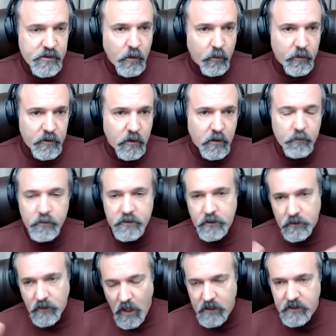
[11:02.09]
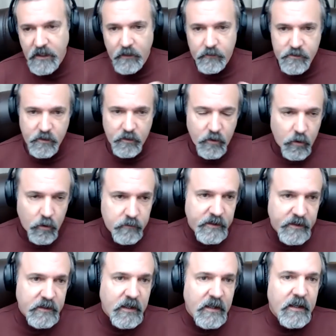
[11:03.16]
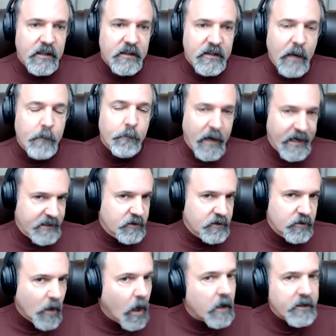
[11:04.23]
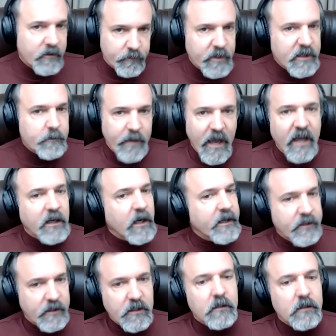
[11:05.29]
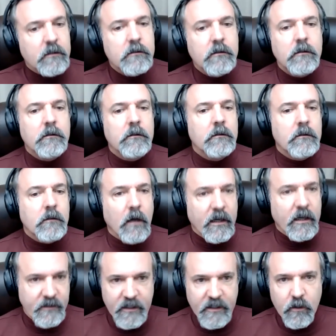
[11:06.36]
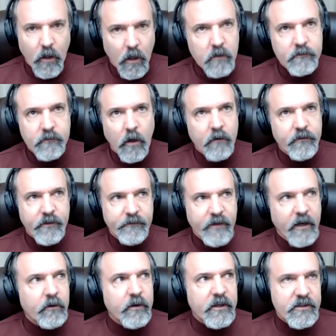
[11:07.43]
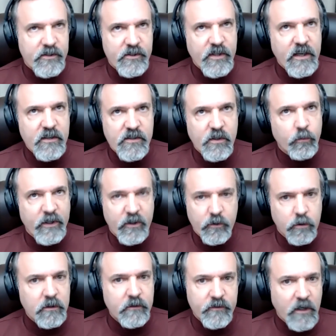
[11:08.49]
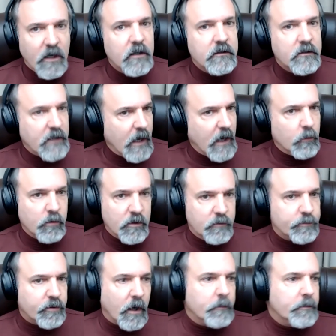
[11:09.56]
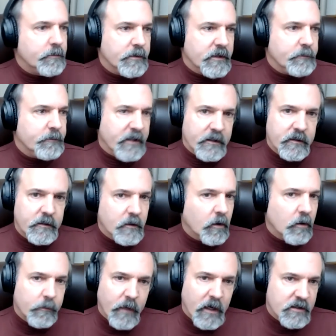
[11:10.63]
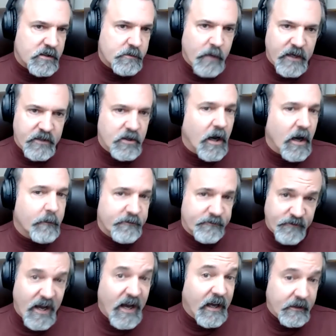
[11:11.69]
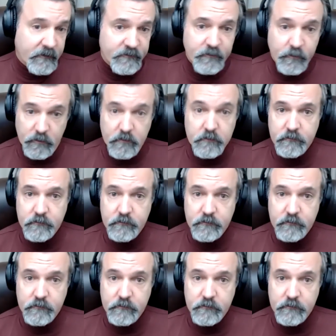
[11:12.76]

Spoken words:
going on with the lockdowns and COVID, that might not have been a bad idea. I think of the various things that we could have done, that would have probably been, amongst my top 5 for,